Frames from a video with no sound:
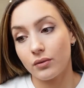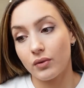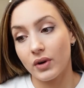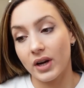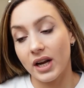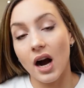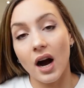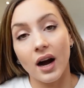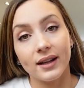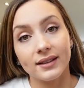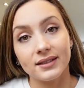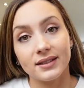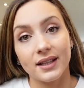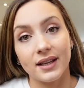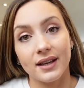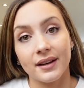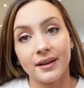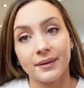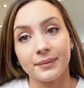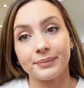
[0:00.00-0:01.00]

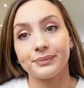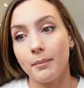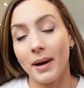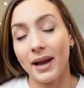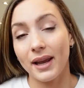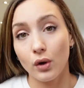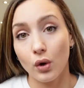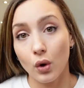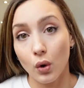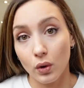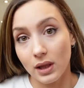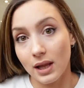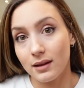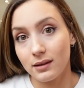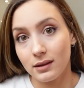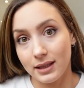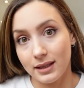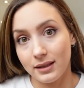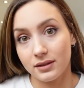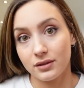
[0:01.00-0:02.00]
regarding my goal,
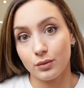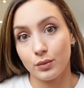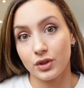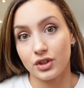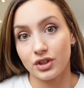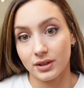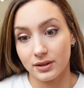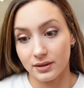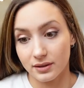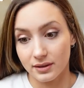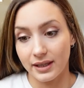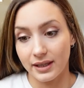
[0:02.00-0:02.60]
at least, which is